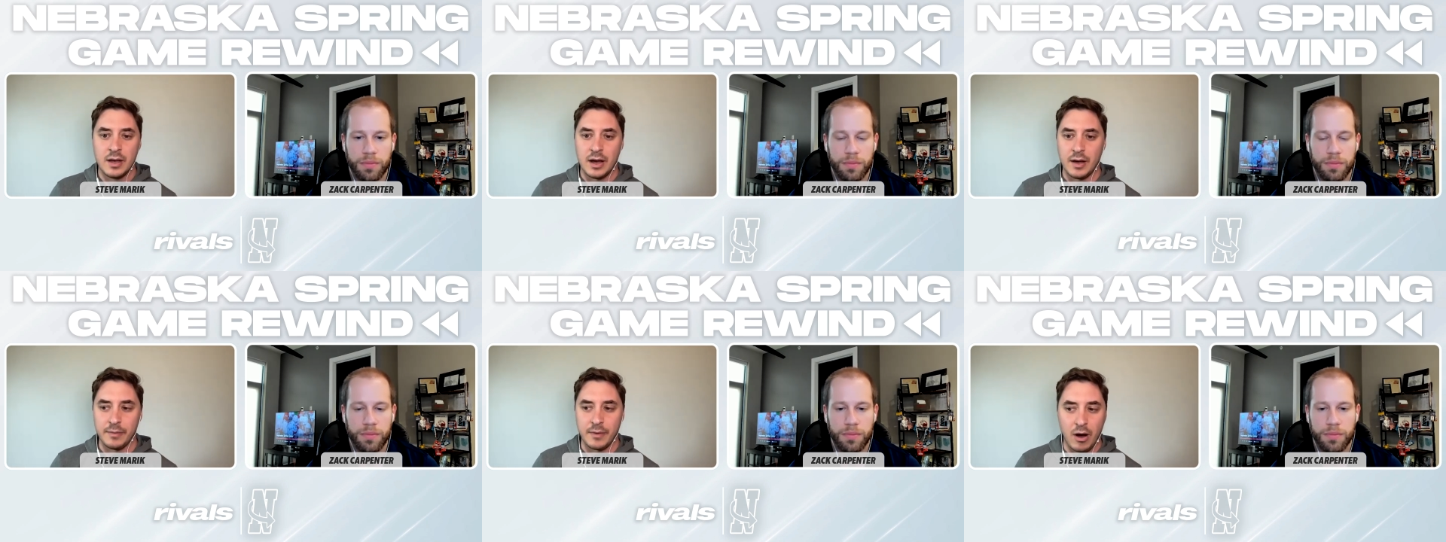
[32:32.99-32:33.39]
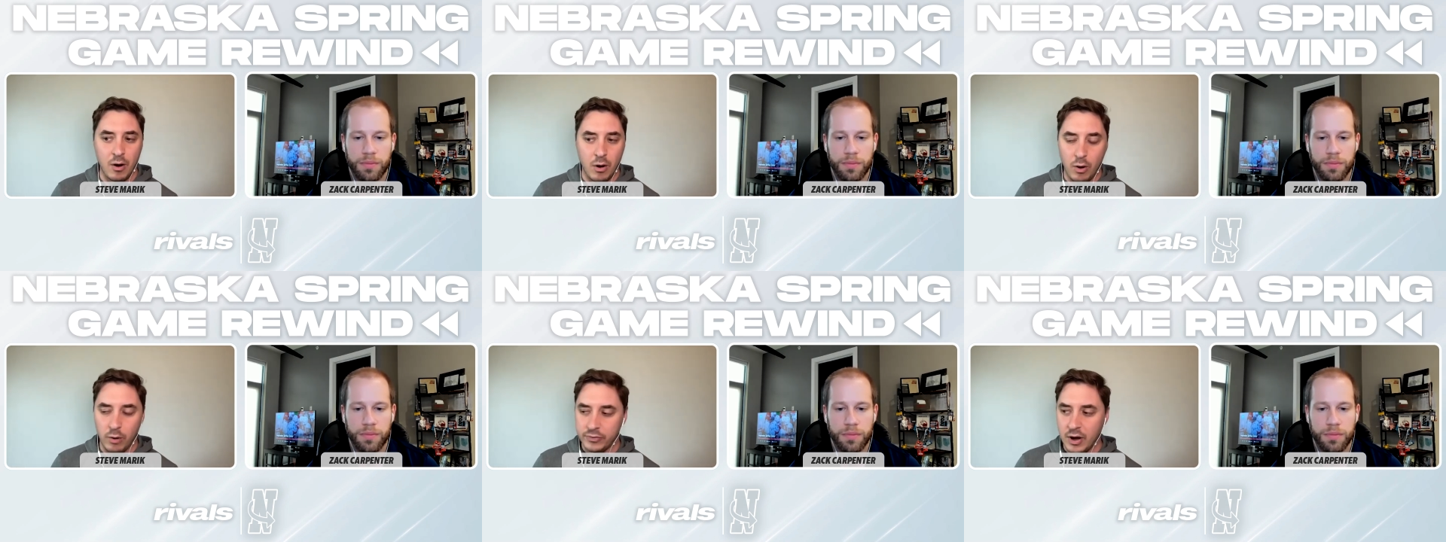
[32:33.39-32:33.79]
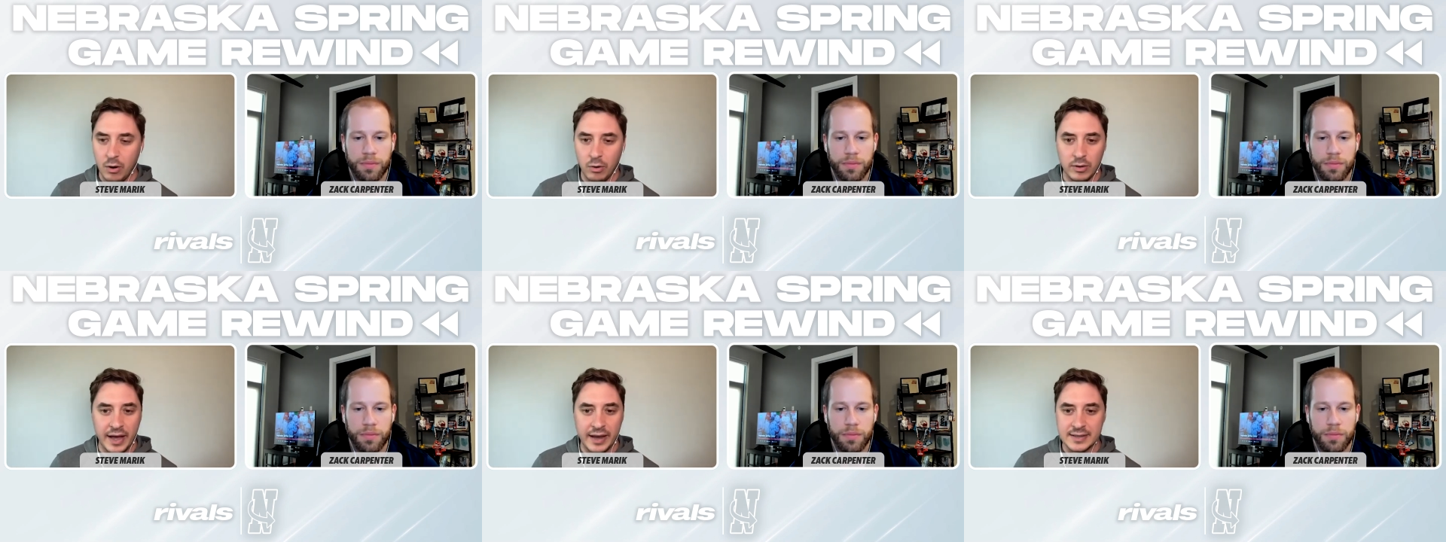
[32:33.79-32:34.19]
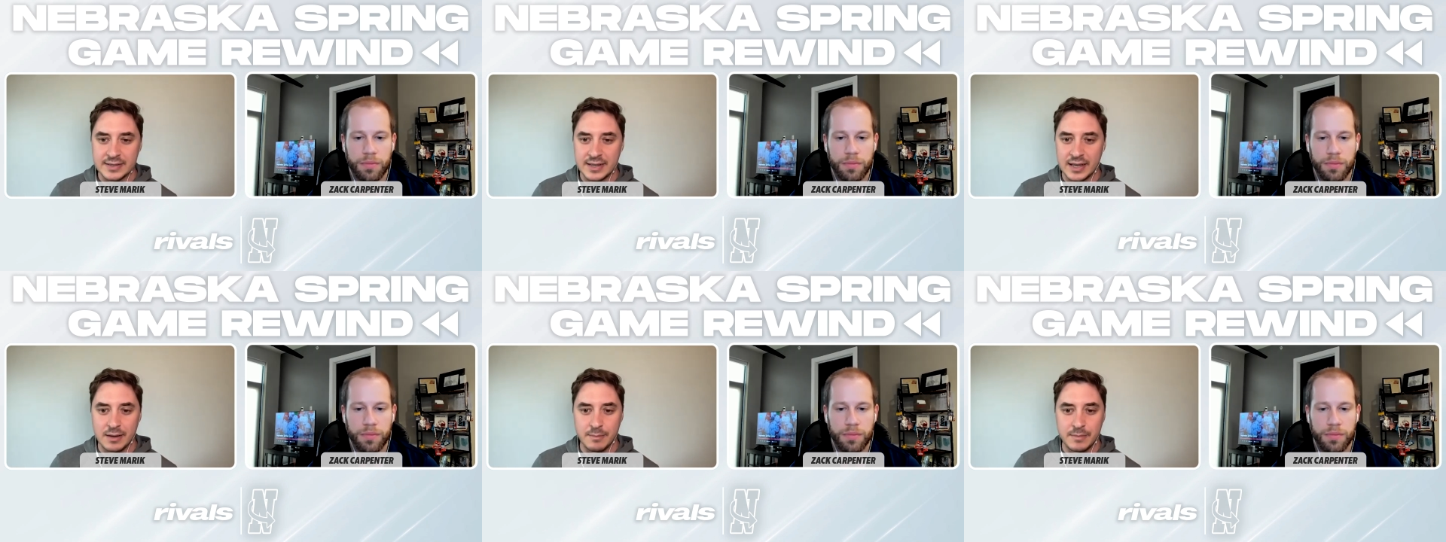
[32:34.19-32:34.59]
Speaker 1: Um, the O line
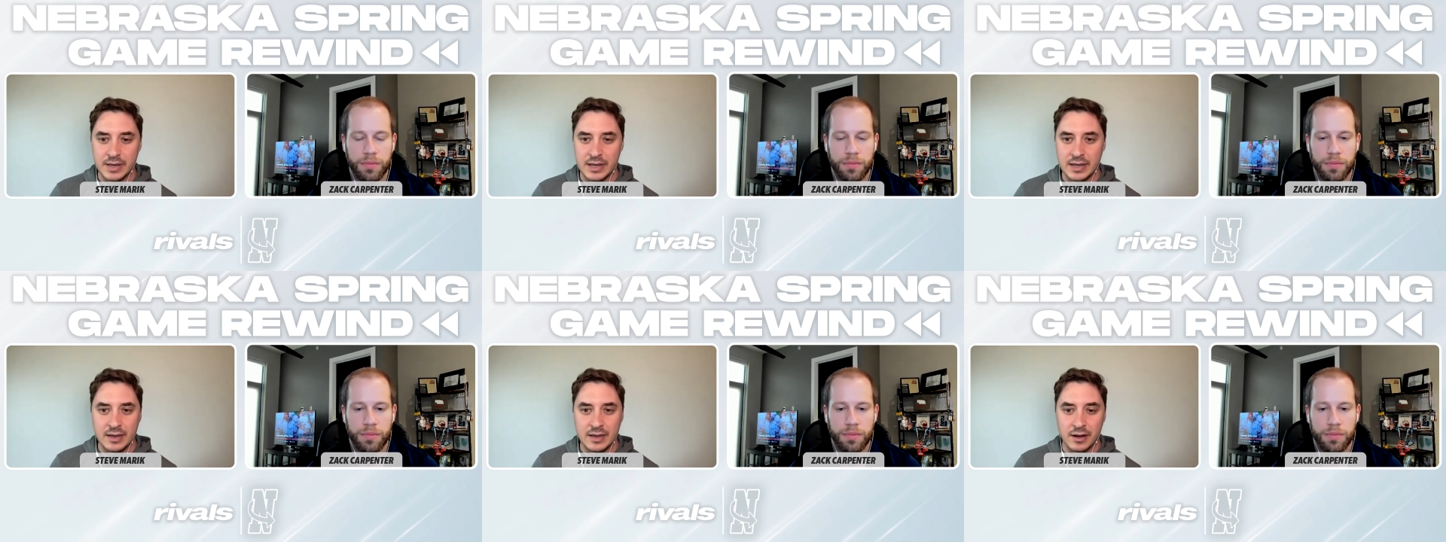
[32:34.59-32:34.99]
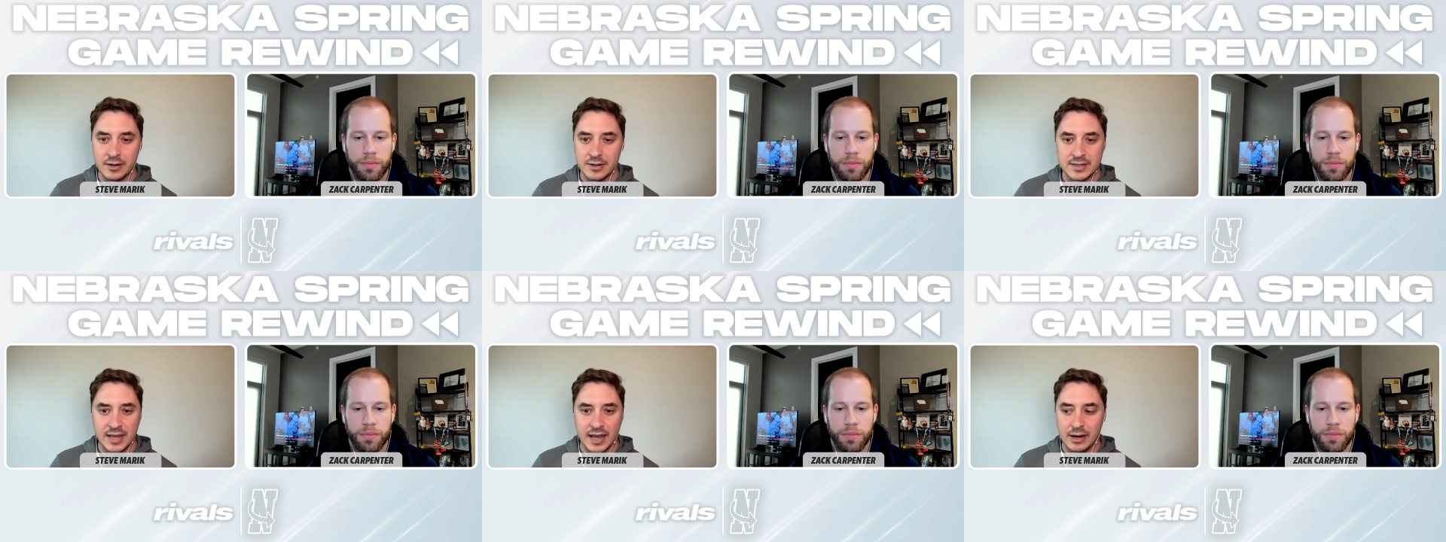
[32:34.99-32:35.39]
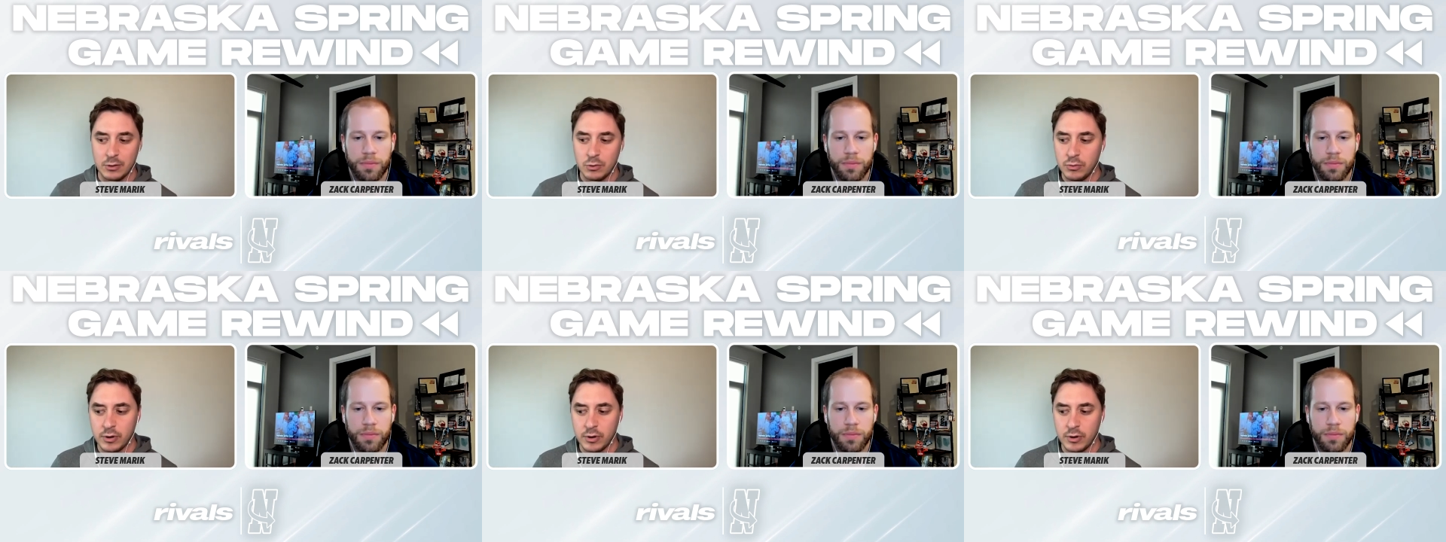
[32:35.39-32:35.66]
is going to be understanding who